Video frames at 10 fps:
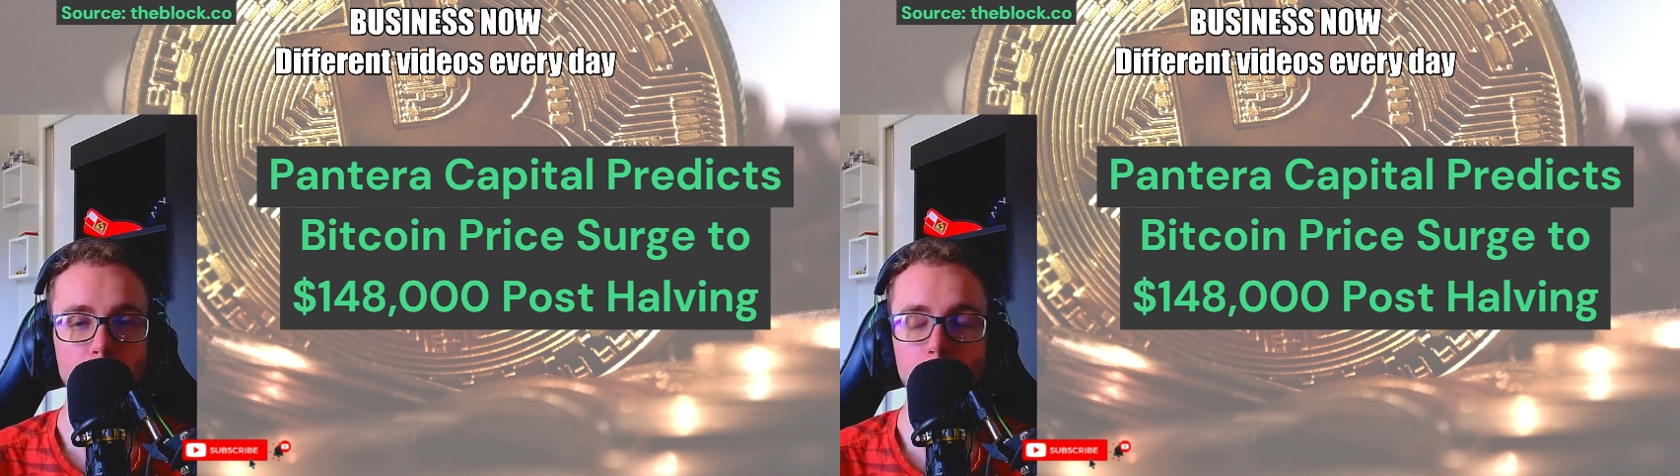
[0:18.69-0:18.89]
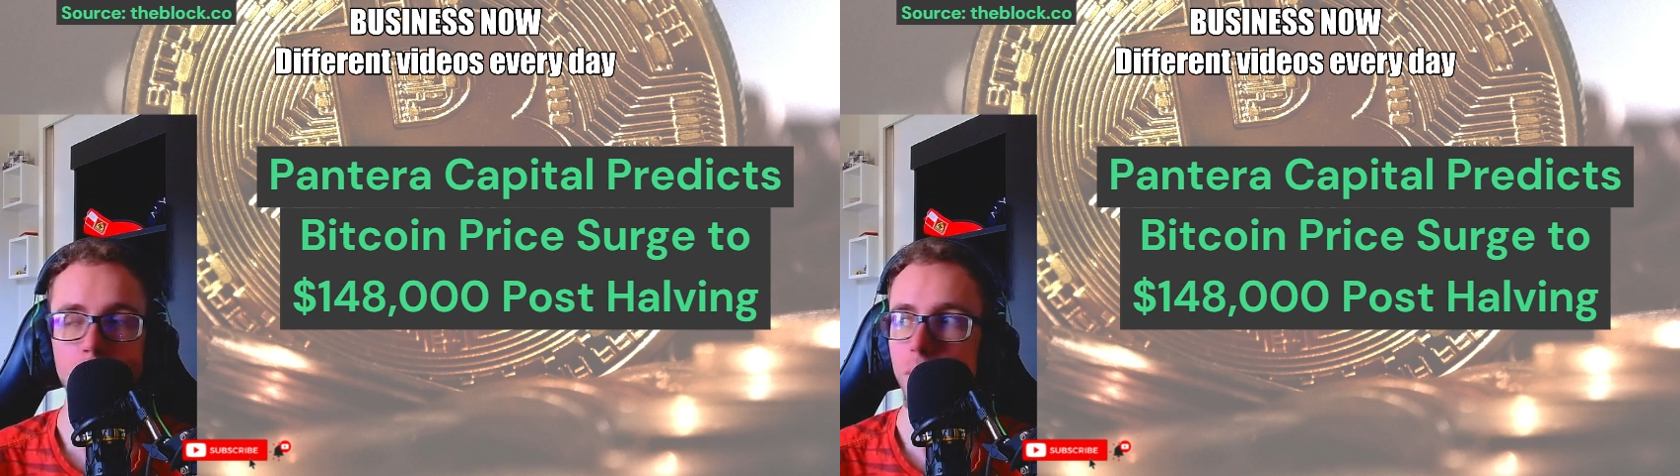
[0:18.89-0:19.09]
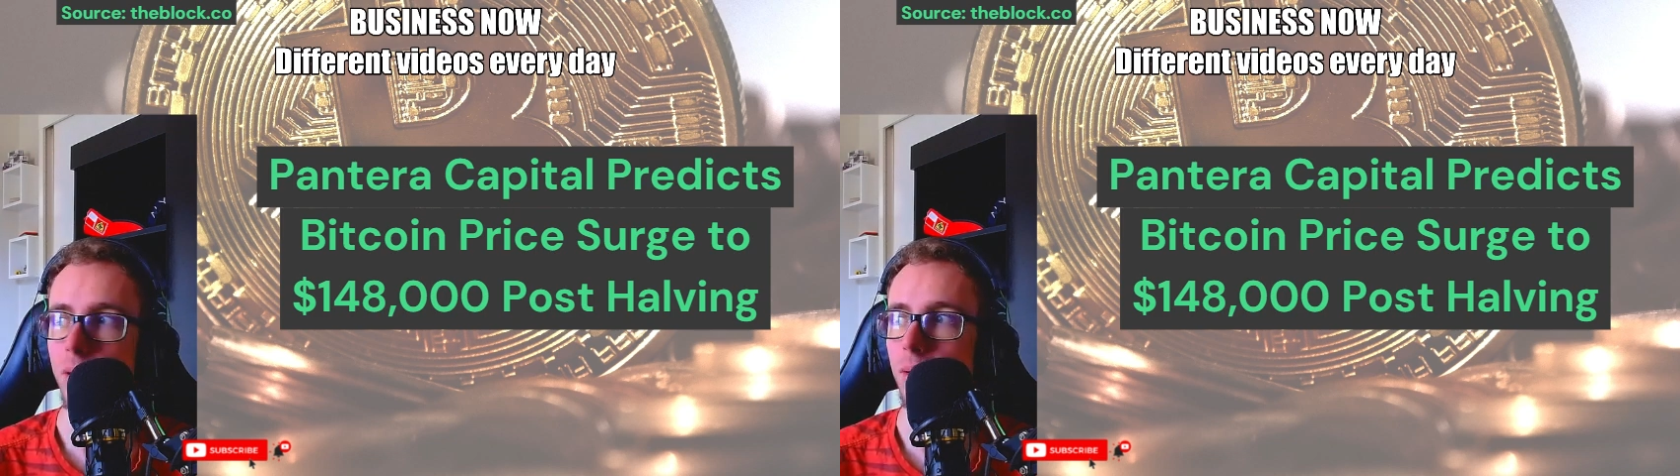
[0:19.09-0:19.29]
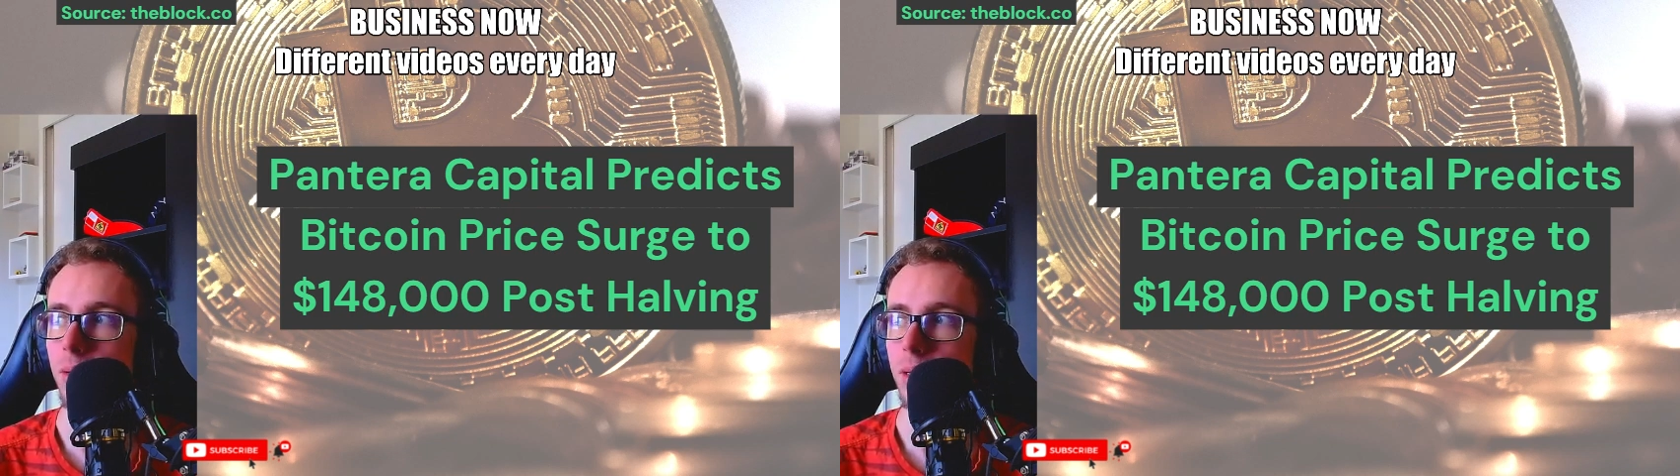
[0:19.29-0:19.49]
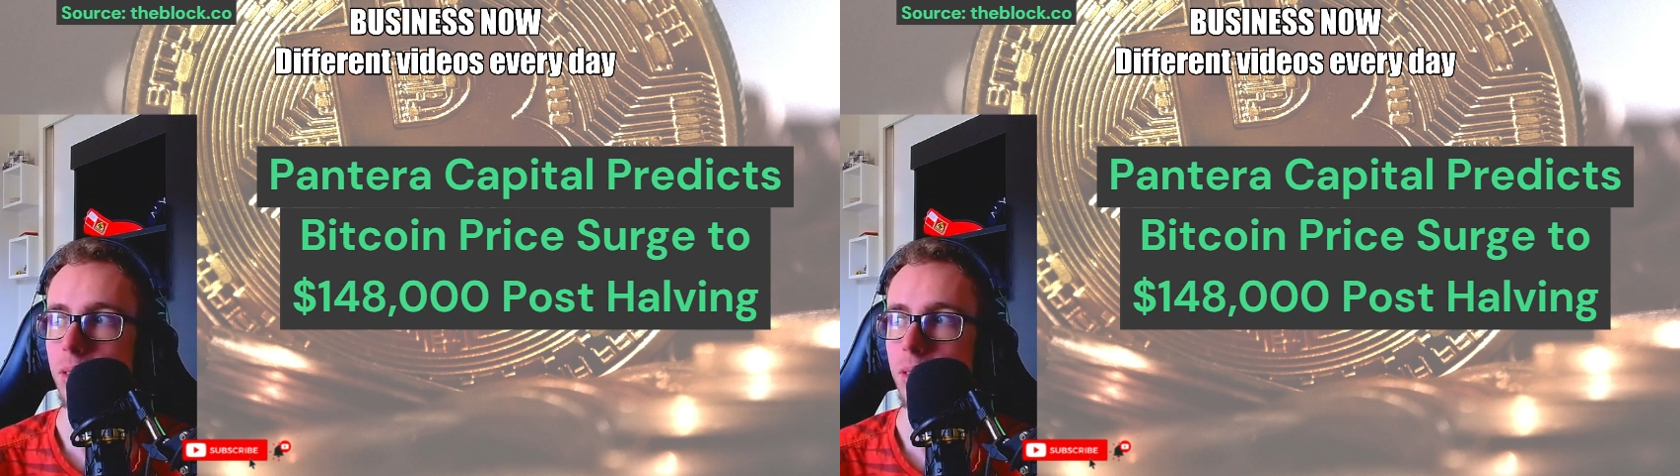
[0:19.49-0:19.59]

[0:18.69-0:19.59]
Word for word: afterward.